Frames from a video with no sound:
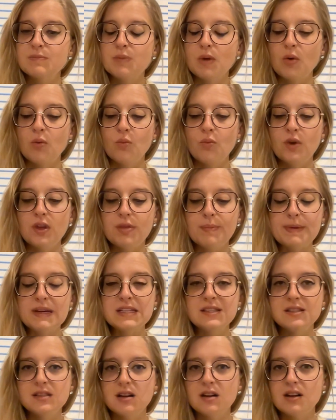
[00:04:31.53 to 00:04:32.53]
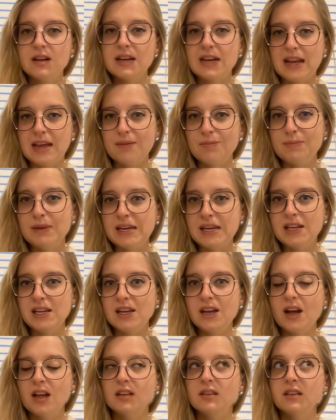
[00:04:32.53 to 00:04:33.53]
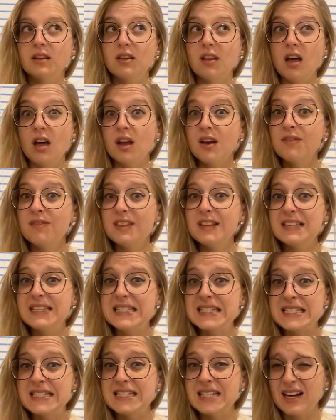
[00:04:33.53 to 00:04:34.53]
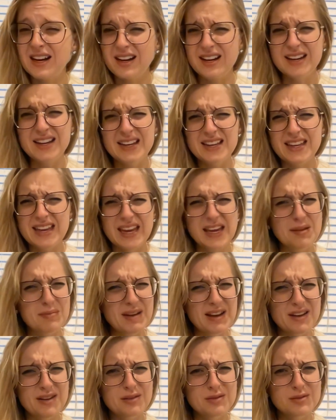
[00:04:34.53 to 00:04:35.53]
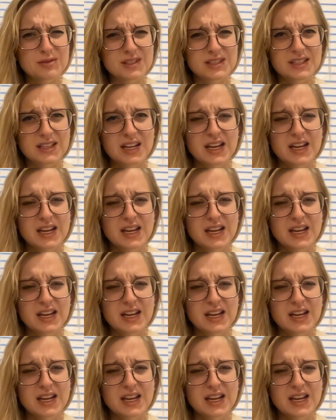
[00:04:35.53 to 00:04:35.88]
But with my stockinette beanie, a lot of the dye came out.